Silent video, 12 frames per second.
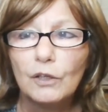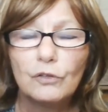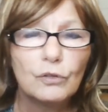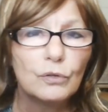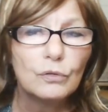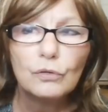
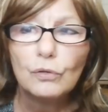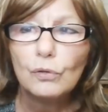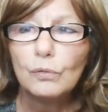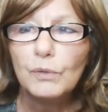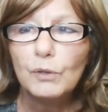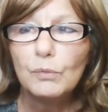Choose
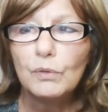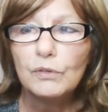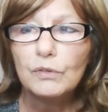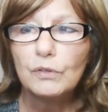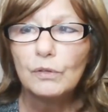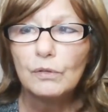whom you will
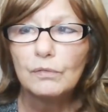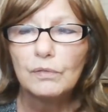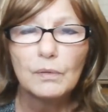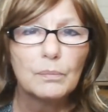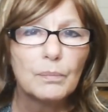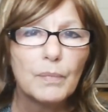
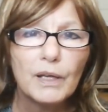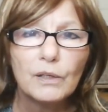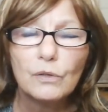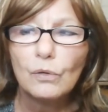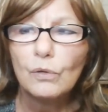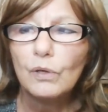serve,
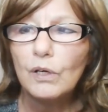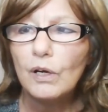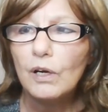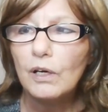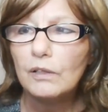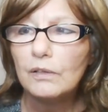man or
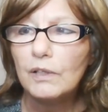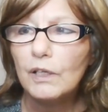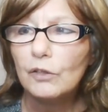God.